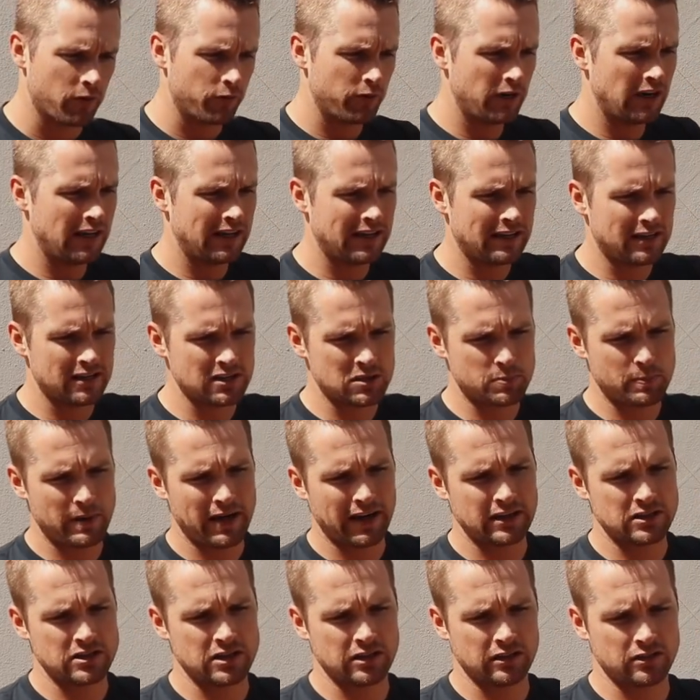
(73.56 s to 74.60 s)
Really nice
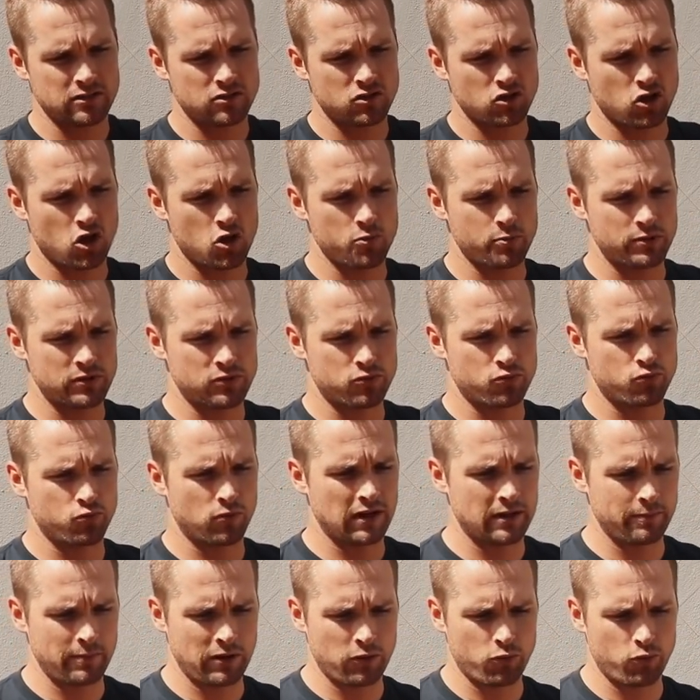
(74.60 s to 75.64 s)
packaging. The scope is
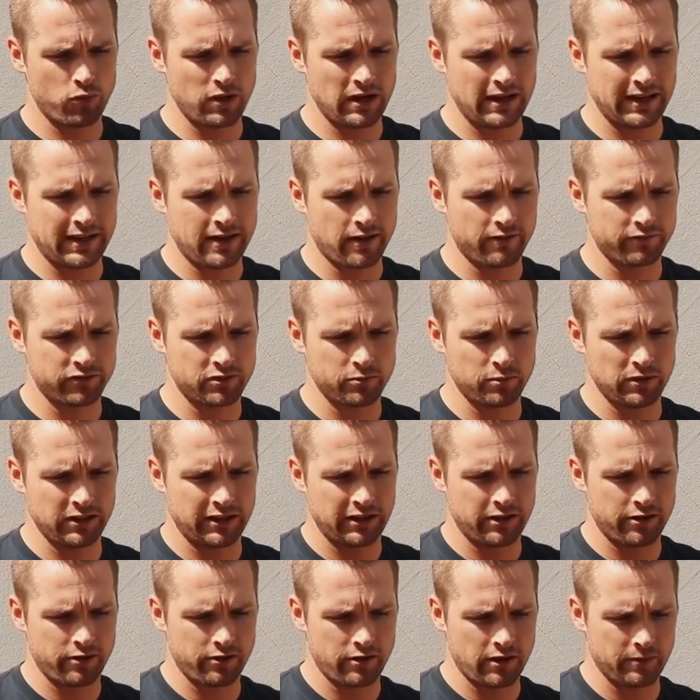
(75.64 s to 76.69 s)
going to be really comfortable in
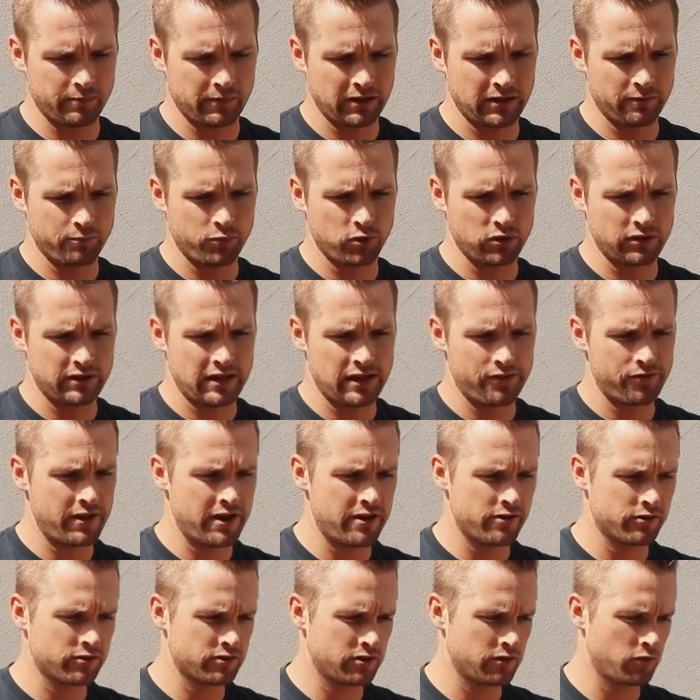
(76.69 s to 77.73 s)
here. I'm going to put that
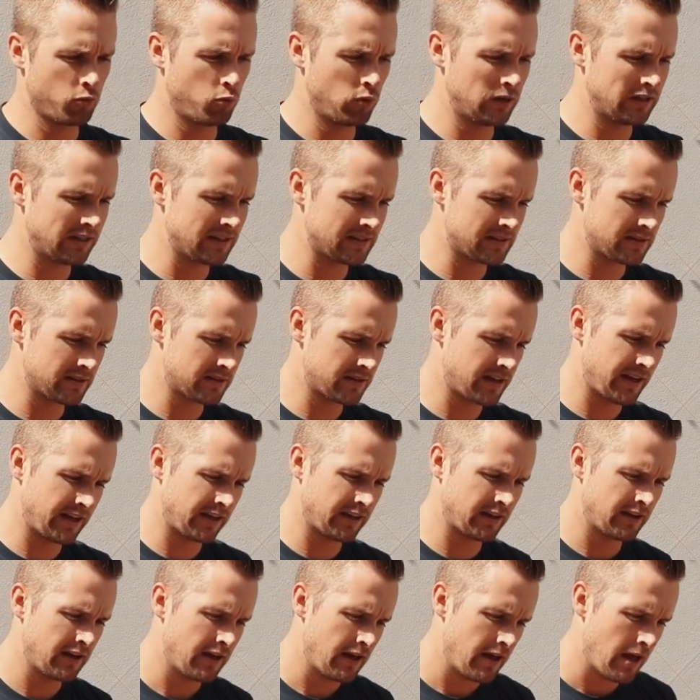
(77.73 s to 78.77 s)
there so the wind doesn't take
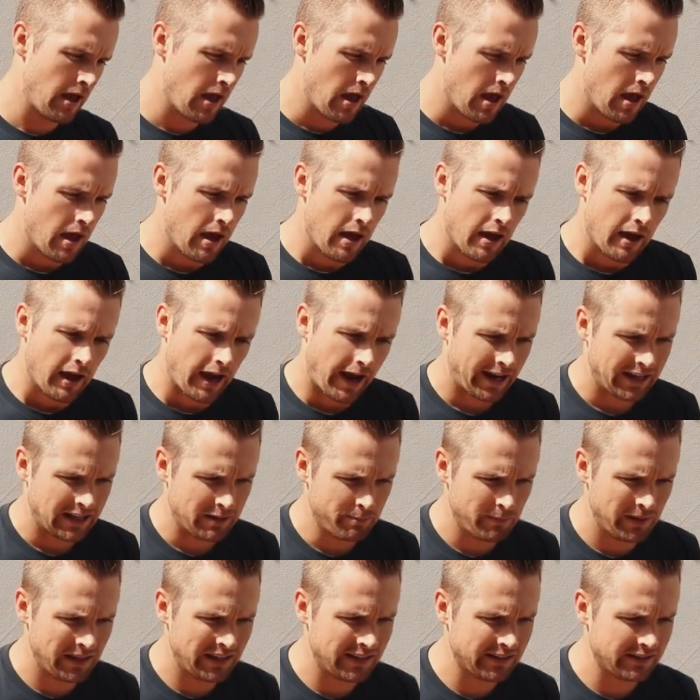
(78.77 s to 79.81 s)
it. And
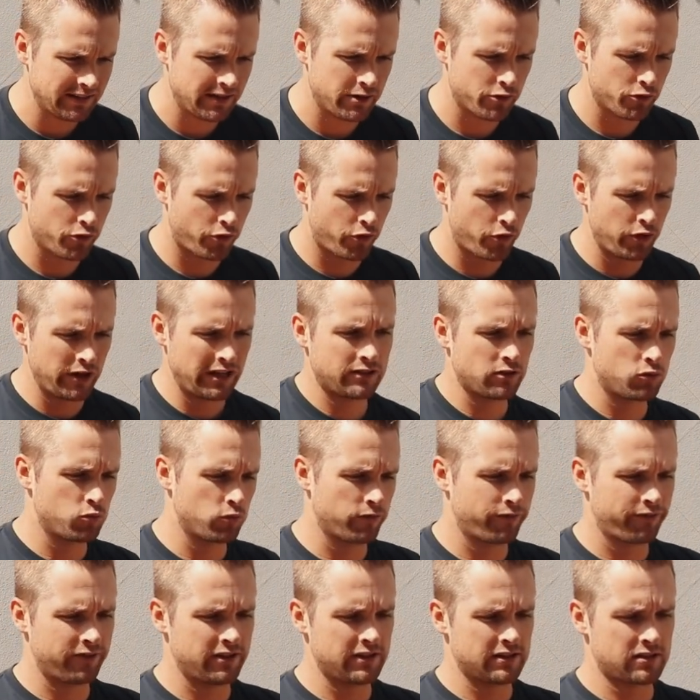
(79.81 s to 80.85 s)
immediately you're greeted
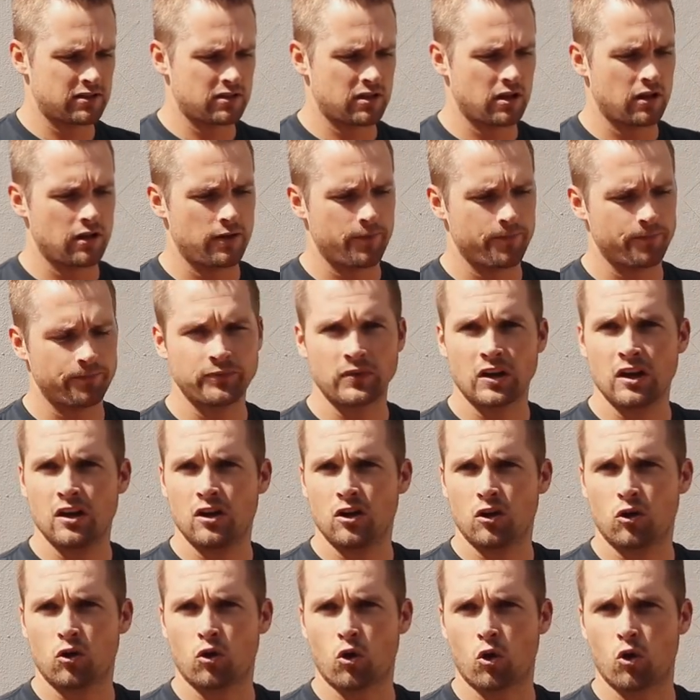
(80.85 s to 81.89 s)
with this
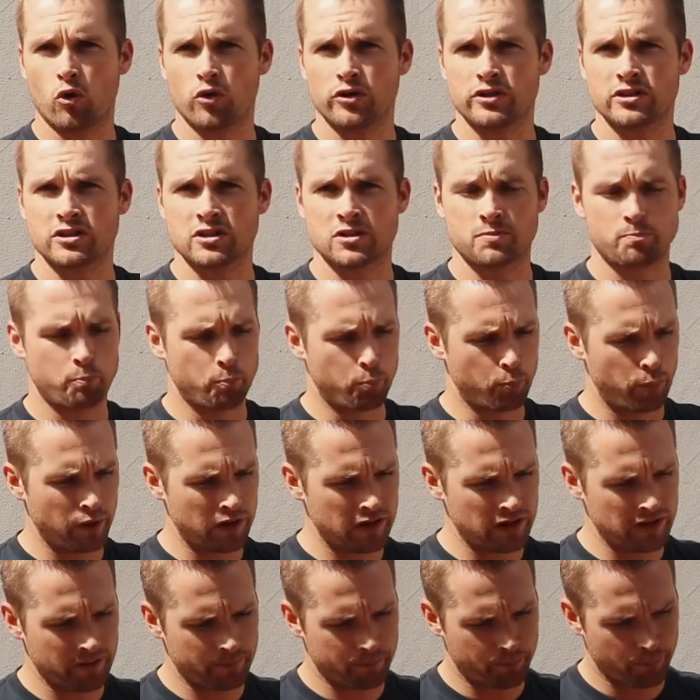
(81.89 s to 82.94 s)
gorgeous
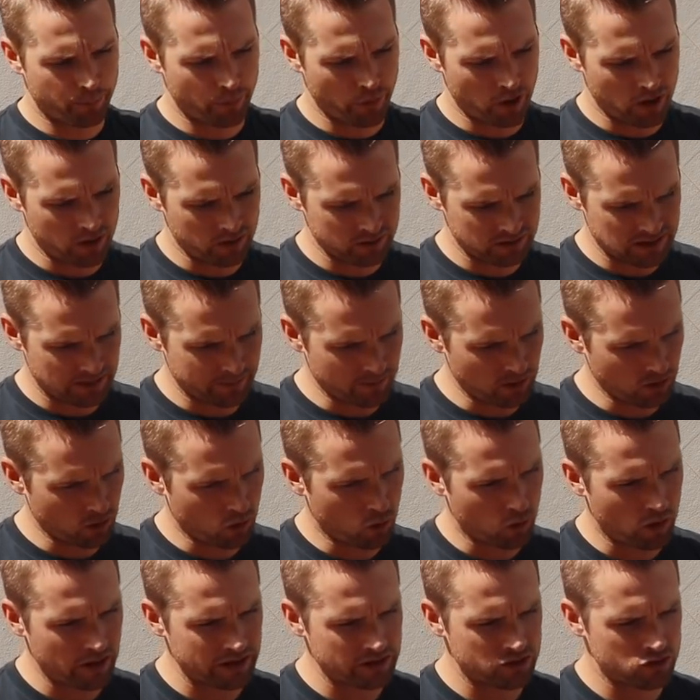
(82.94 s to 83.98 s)
burnt bronze. I'm not
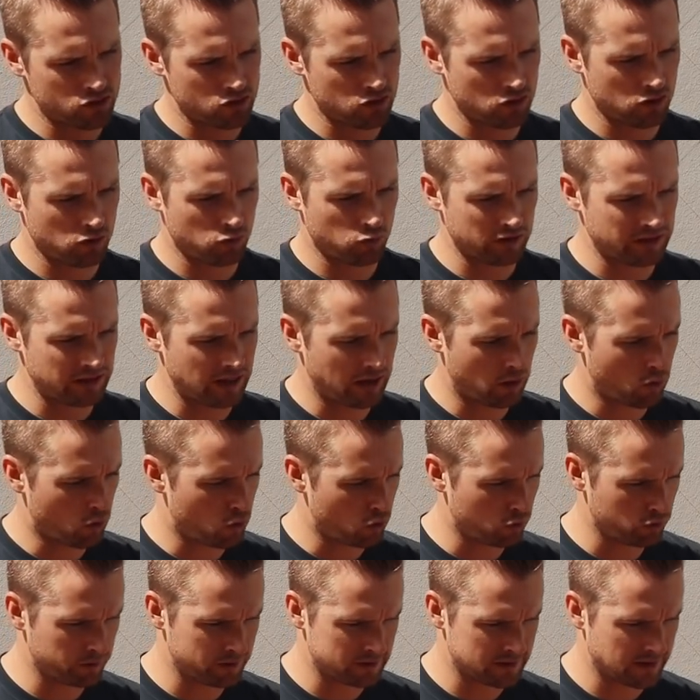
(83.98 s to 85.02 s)
quite sure what they
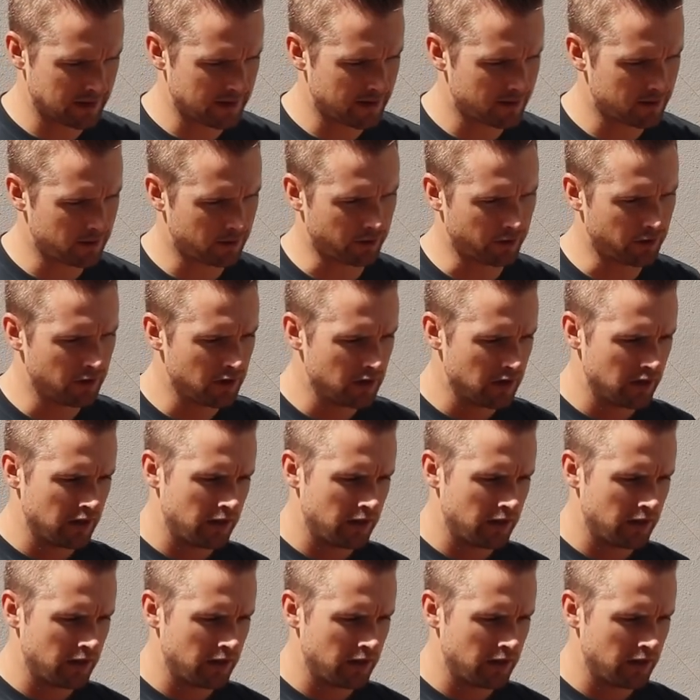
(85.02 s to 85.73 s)
call this color,